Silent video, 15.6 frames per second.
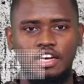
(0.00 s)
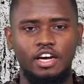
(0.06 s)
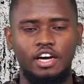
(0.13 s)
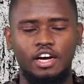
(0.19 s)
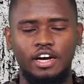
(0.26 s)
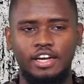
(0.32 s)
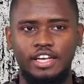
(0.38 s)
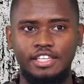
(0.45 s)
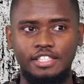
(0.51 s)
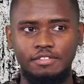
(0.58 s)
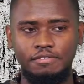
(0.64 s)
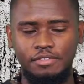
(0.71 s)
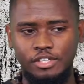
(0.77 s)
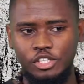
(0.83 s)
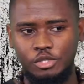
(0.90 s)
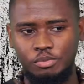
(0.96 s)
I guess the
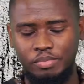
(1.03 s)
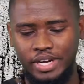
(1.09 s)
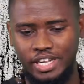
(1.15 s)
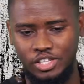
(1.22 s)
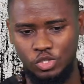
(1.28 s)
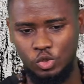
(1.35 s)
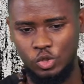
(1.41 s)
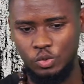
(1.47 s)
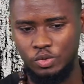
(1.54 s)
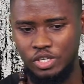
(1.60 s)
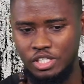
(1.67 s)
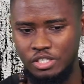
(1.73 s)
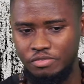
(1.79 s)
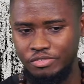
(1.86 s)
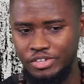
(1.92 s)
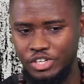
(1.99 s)
first milestone
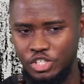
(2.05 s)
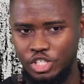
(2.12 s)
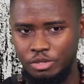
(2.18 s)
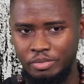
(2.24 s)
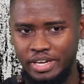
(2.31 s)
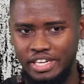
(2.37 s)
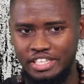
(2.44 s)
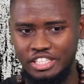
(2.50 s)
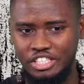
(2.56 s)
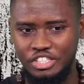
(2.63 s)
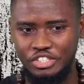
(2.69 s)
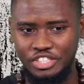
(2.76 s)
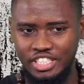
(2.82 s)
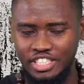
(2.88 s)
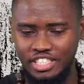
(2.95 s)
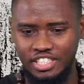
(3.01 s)
was finishing my
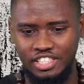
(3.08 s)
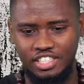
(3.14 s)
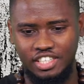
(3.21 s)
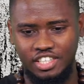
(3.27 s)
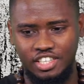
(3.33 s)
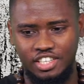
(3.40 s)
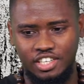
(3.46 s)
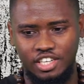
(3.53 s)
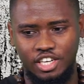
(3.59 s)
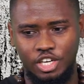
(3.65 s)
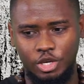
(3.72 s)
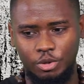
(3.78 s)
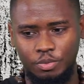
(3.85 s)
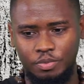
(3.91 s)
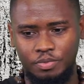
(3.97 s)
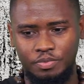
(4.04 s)
degree.
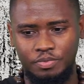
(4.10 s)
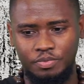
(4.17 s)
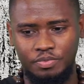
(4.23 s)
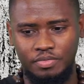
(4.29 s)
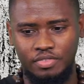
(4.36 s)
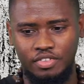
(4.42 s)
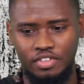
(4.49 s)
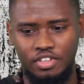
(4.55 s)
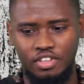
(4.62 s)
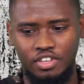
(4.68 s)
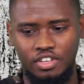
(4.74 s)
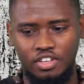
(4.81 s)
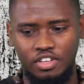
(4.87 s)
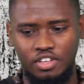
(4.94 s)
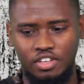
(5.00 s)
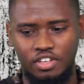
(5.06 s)

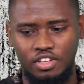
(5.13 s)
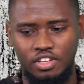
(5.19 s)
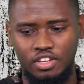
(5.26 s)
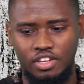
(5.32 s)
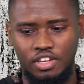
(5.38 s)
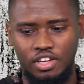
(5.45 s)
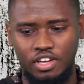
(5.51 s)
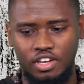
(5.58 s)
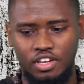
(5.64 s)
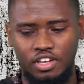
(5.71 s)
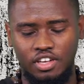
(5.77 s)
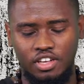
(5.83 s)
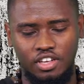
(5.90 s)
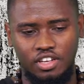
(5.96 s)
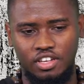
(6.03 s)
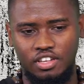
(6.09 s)

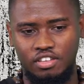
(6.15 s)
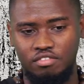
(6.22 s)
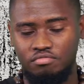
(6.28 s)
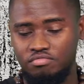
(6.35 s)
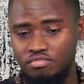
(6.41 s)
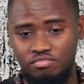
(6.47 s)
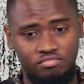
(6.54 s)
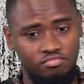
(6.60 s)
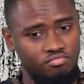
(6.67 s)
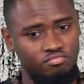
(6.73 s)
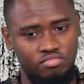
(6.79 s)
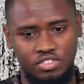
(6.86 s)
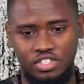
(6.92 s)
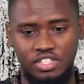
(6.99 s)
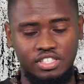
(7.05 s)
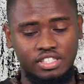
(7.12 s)

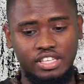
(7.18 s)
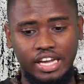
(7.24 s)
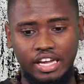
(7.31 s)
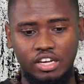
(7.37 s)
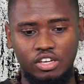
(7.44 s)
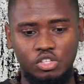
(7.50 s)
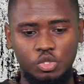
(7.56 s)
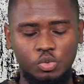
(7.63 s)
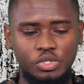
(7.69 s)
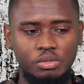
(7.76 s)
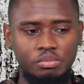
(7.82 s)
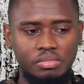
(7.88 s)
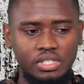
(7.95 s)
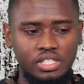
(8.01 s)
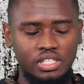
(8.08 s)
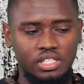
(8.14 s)
The second would
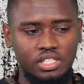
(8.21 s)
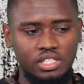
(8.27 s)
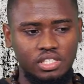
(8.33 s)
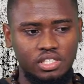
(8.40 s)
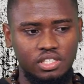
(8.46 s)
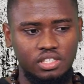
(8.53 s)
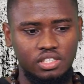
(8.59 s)
be